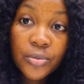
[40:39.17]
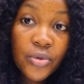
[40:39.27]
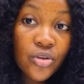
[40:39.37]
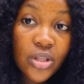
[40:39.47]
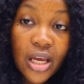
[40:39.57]

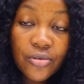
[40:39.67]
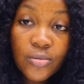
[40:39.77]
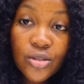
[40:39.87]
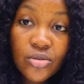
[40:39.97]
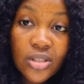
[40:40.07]
Depending on the
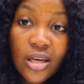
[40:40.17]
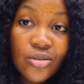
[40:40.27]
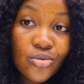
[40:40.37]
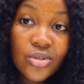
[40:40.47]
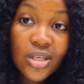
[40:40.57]
agreement you sign,
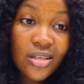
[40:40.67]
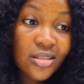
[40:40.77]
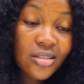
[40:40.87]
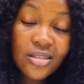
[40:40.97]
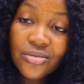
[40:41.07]
2
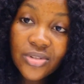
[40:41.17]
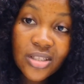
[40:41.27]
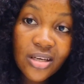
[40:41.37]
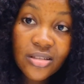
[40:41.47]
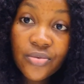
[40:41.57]
years, 3
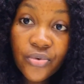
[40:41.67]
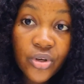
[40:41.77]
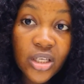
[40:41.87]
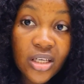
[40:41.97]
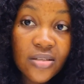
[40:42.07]
years,
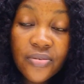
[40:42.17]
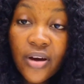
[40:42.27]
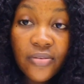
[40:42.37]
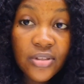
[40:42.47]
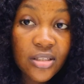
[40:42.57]
4 years,
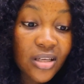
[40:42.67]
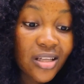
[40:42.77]
5 years.